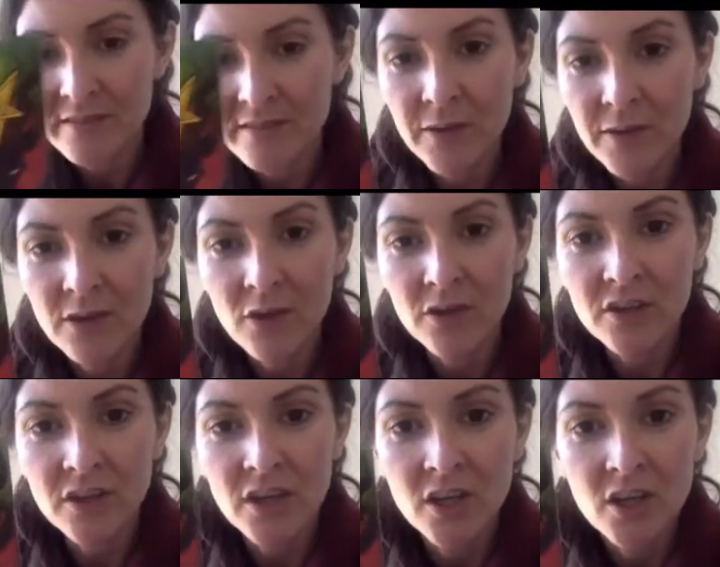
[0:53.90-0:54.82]
is going
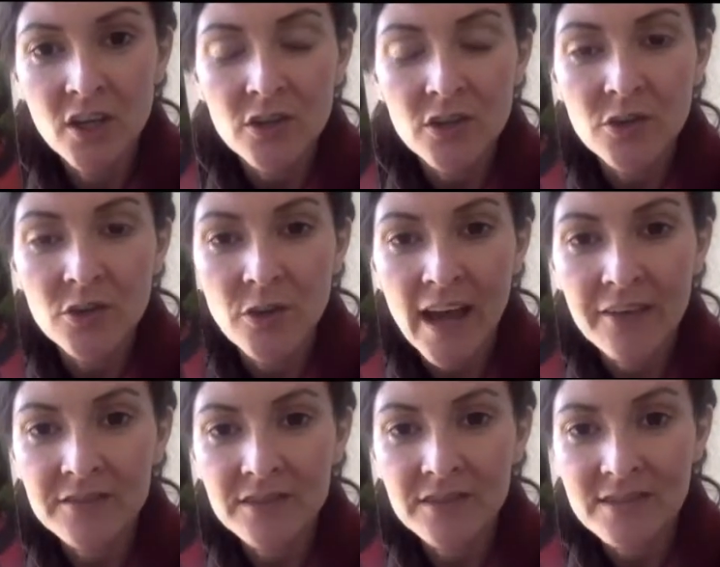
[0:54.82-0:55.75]
on, you
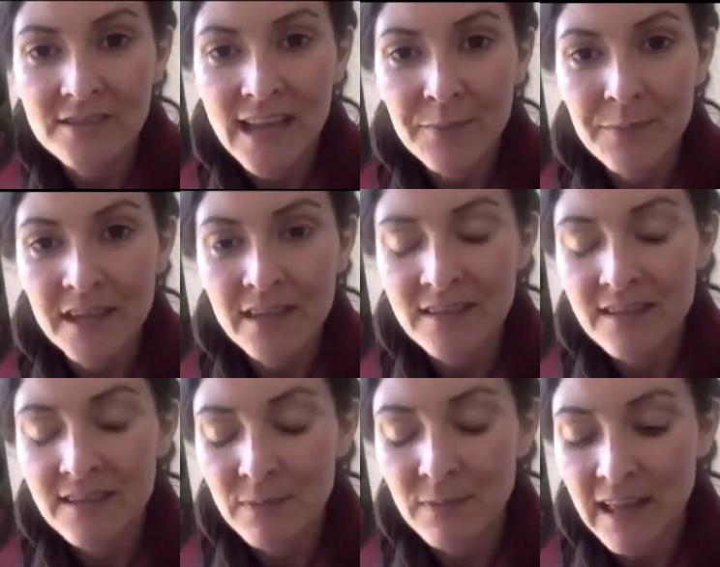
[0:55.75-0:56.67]
have to step
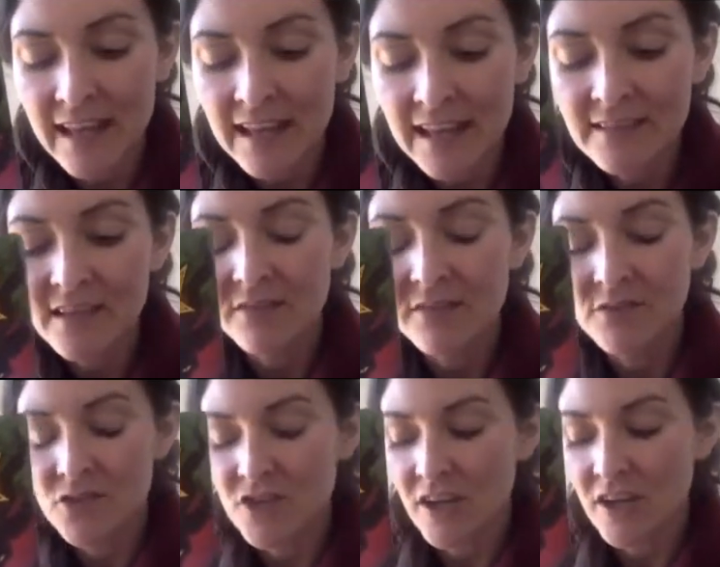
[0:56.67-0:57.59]
into this place of
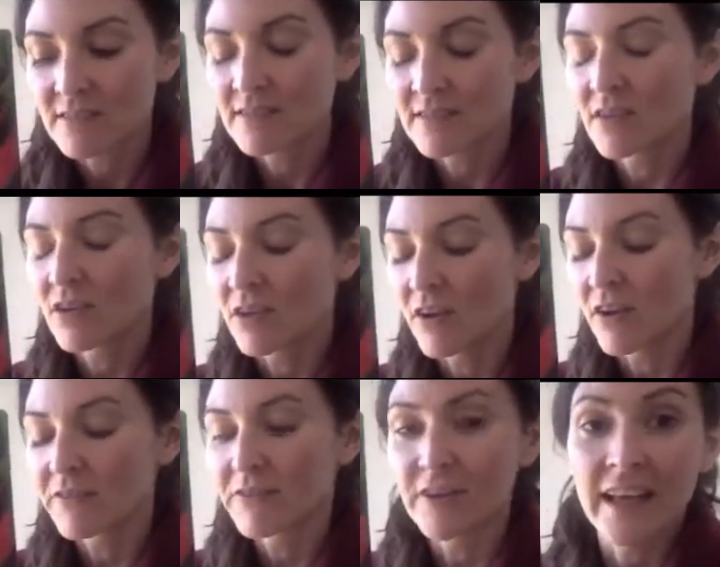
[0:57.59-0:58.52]
just
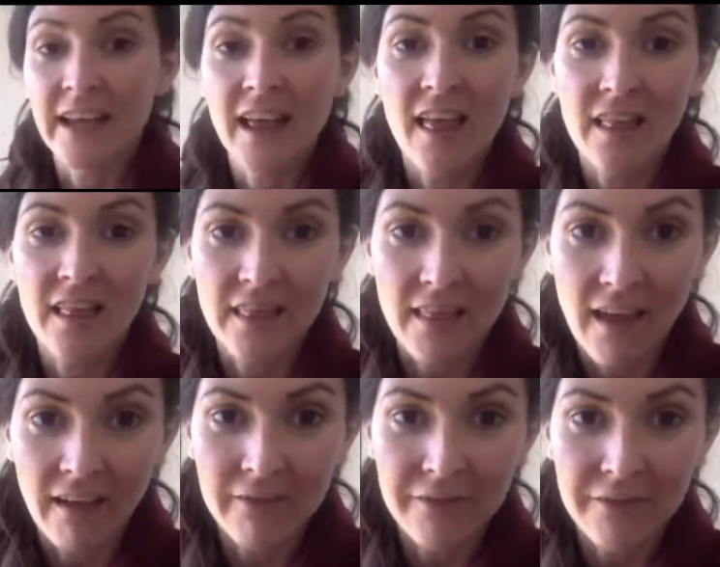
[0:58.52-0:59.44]
offering
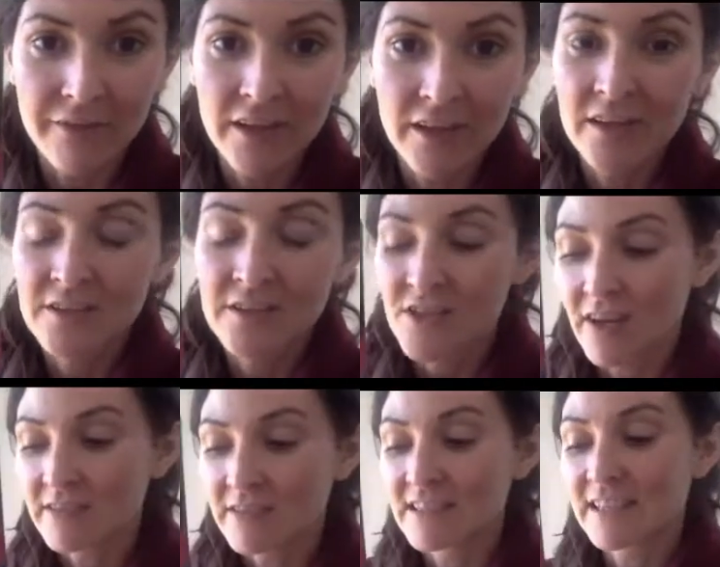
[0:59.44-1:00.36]
love.
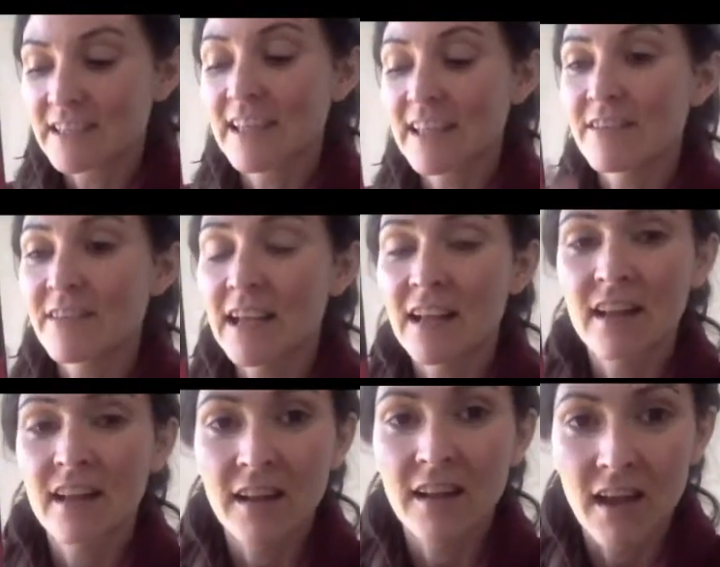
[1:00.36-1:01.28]
Just giving
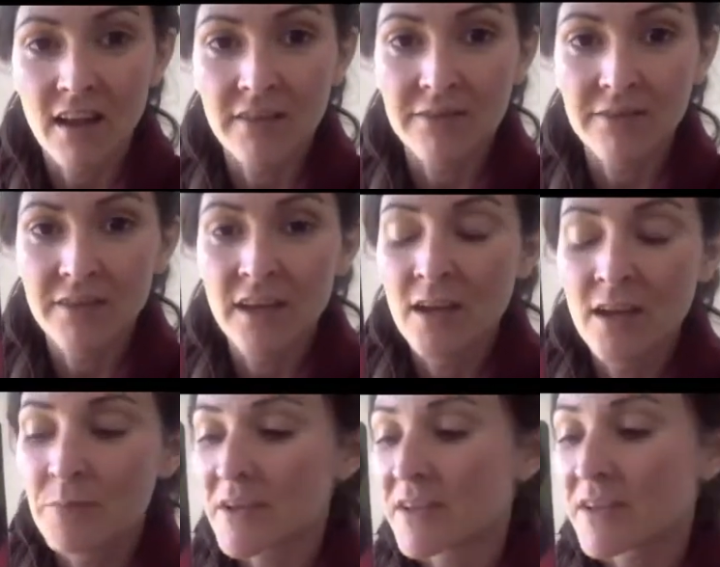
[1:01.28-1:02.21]
love,
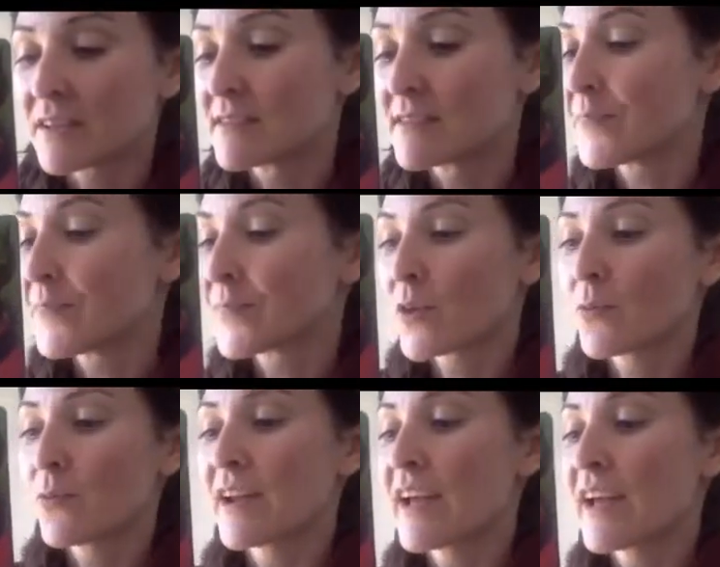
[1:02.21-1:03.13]
because
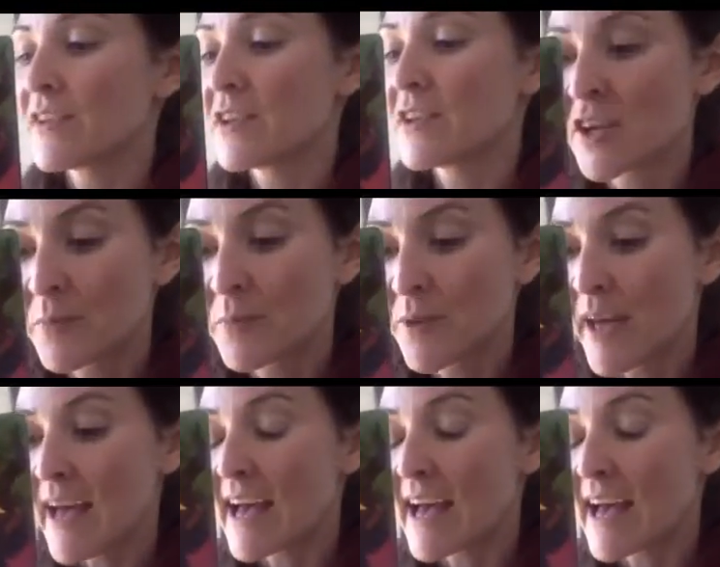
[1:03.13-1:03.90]
whatever you're going to put